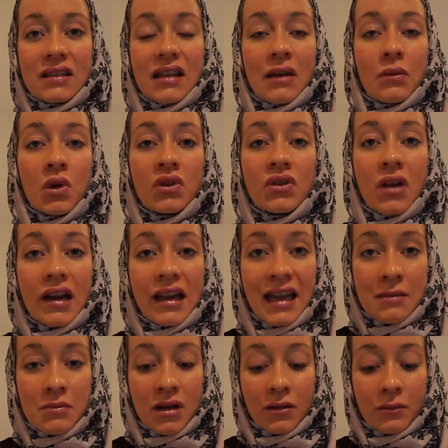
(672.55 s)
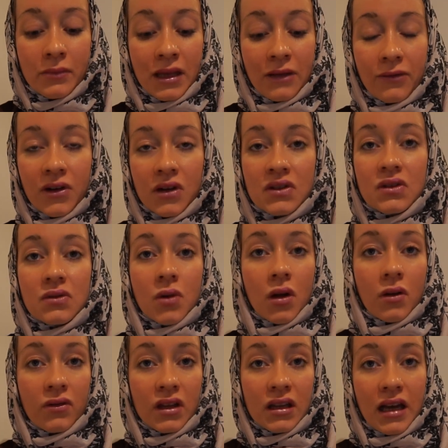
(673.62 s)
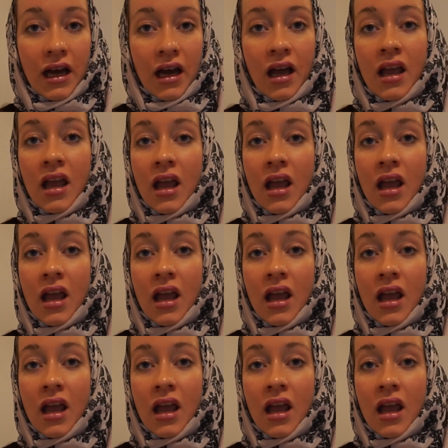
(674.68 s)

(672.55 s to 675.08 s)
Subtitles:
they want to label me, first of all, with a